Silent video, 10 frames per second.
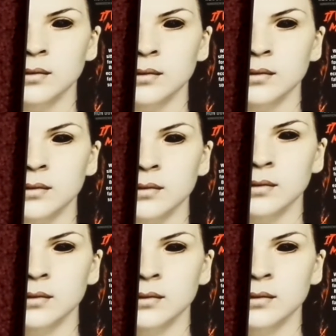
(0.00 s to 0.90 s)
because you're
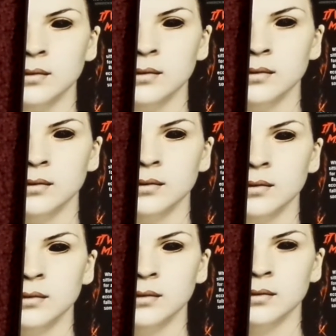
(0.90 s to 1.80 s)
trying to figure out what's
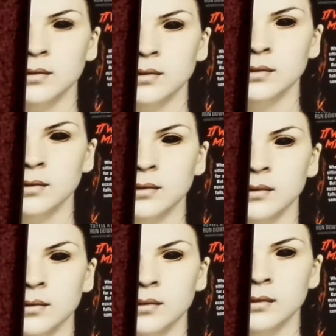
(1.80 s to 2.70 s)
going on here.
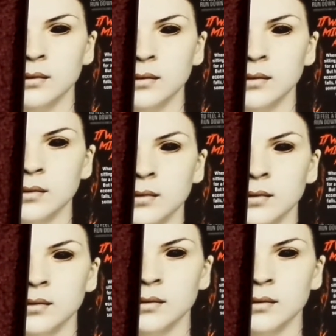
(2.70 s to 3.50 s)
Is the house